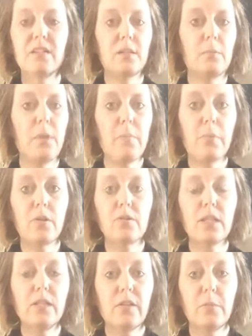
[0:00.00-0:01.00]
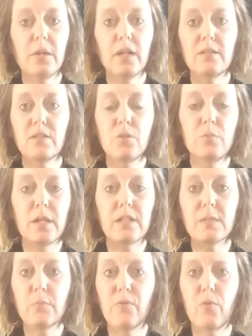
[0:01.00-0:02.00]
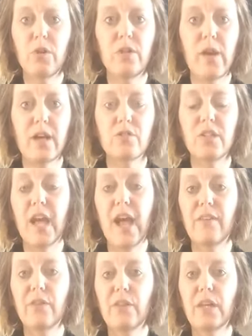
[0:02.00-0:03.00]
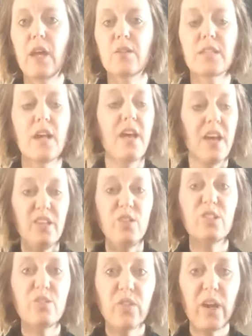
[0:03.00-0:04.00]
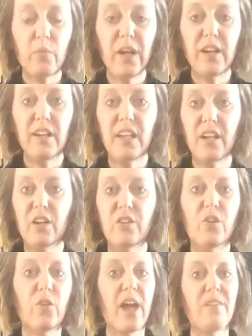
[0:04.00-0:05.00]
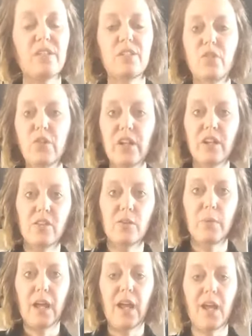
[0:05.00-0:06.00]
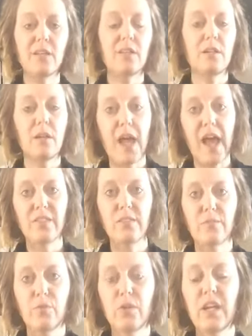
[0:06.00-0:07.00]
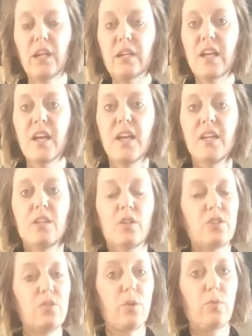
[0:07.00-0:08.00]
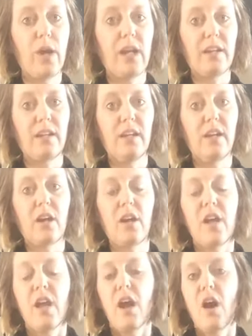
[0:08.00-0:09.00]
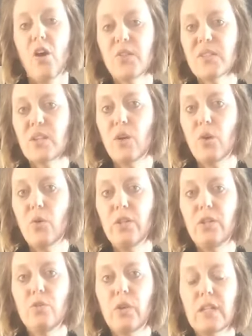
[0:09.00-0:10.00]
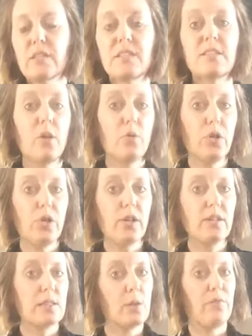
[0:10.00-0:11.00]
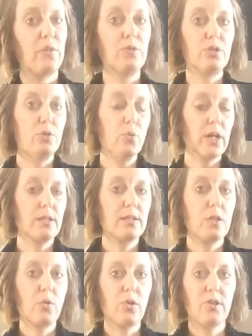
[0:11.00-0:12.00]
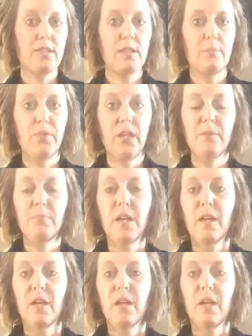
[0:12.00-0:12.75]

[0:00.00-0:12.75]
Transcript: and peppers a little bit, 2 minutes before you actually add everything else. You can do that right in here. You don't have to dirty another pan and then add the food in. You can do it right in here. Also, you can slow cook. So if you do want to slow cook something,